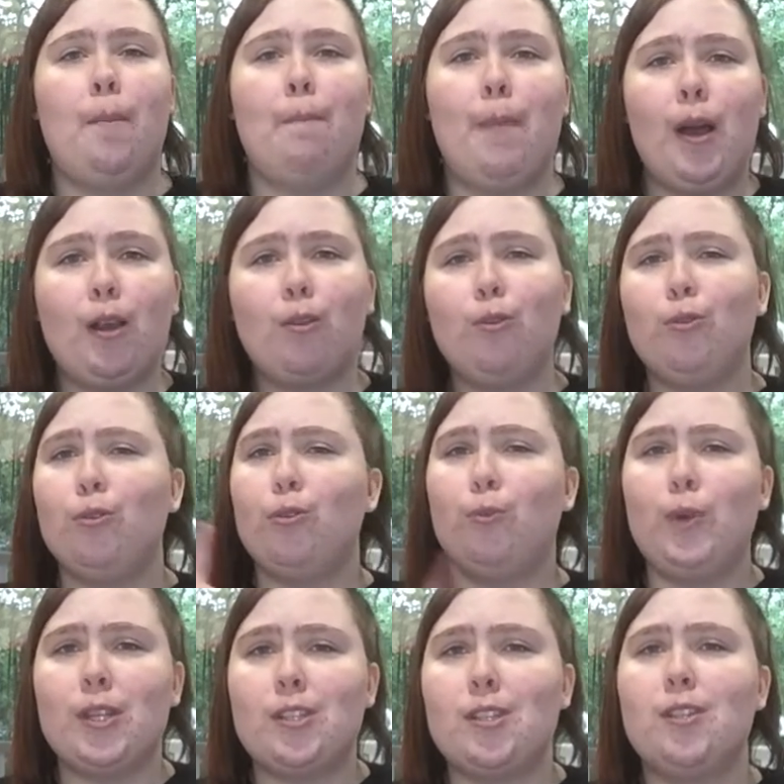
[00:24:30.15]
Muggles,
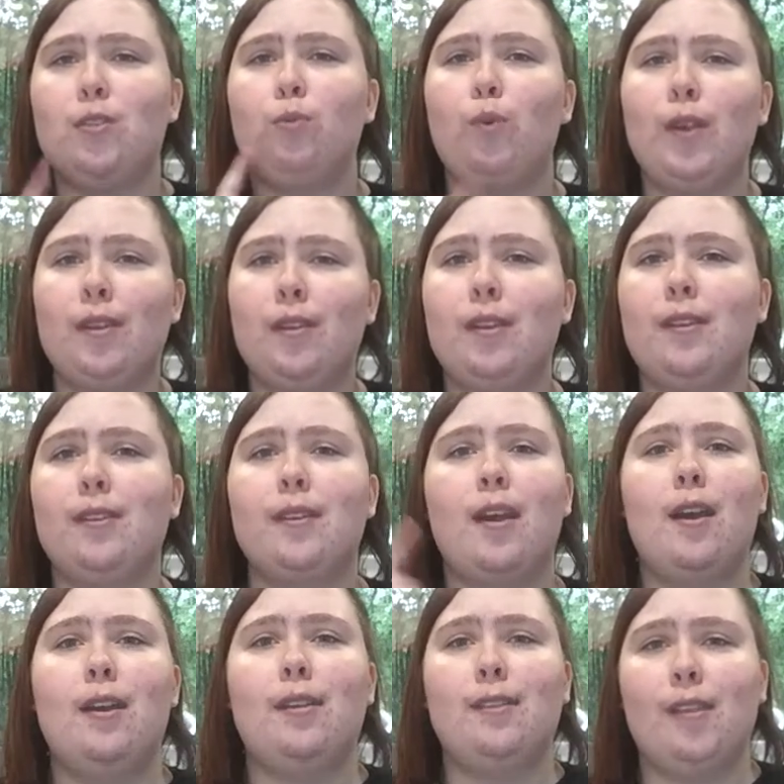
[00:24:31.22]
witches, wizards,
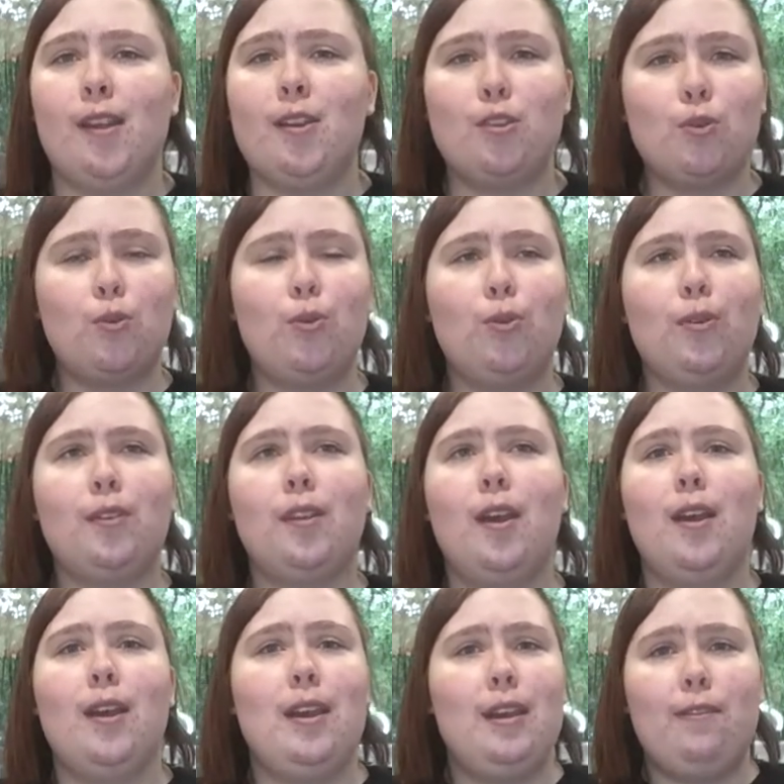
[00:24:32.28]
centaurs,
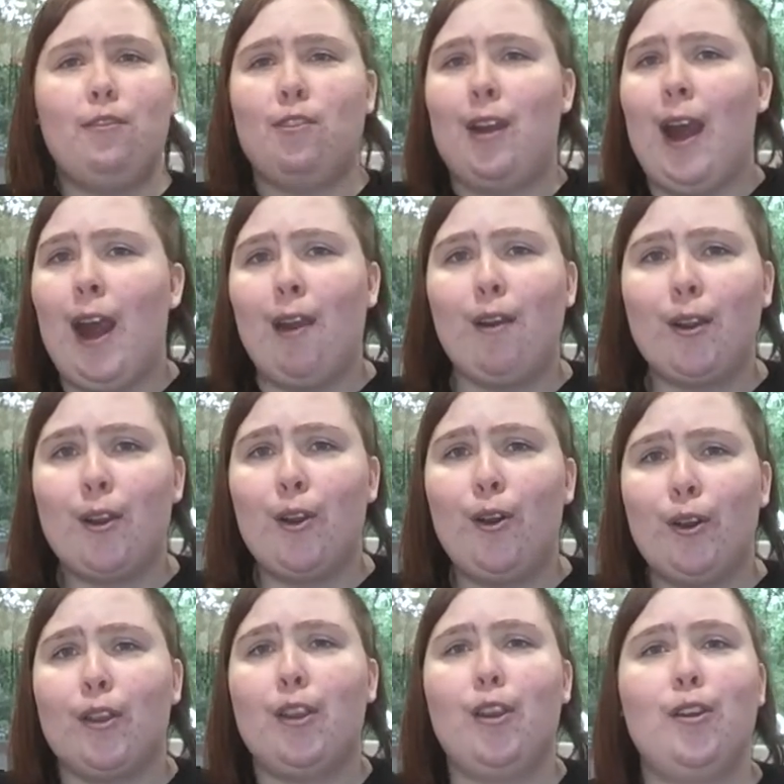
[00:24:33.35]
If you're
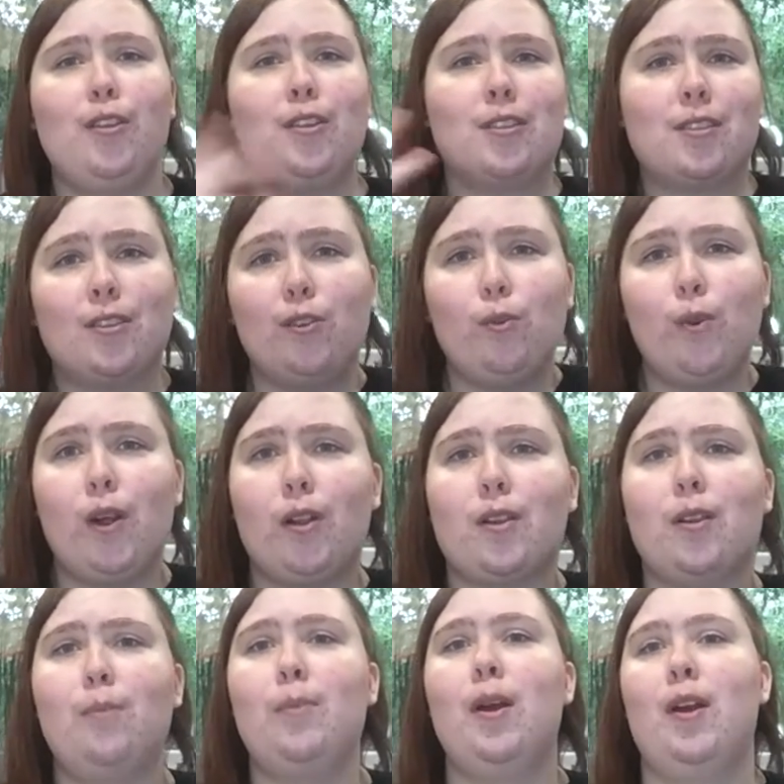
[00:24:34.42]
Aragog, you know, you're still
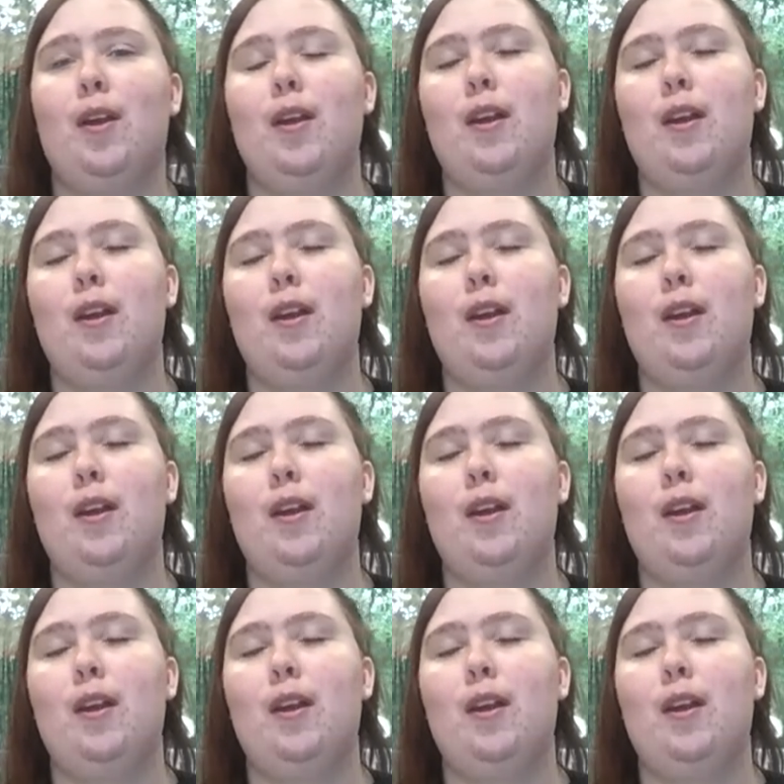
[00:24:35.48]
welcome.